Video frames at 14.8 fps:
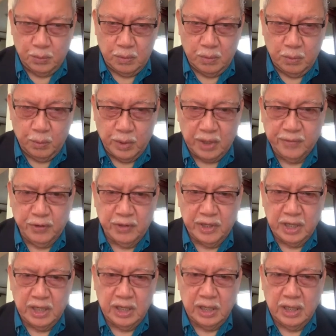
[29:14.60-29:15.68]
work for
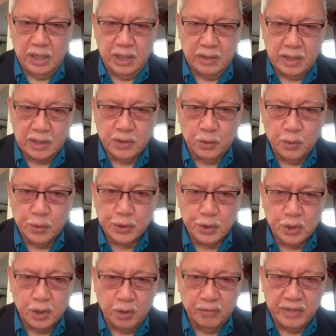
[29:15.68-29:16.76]
the
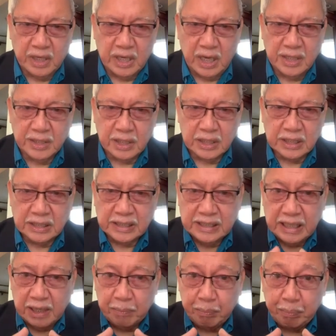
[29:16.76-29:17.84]
resolution of the cases
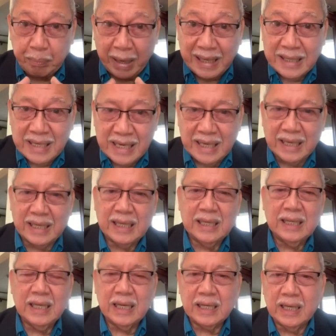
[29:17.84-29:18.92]
still pending
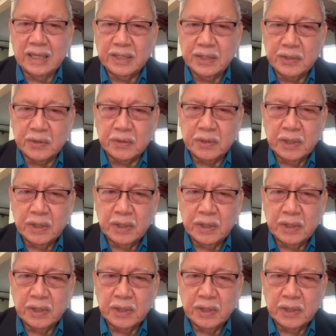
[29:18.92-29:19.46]
against you.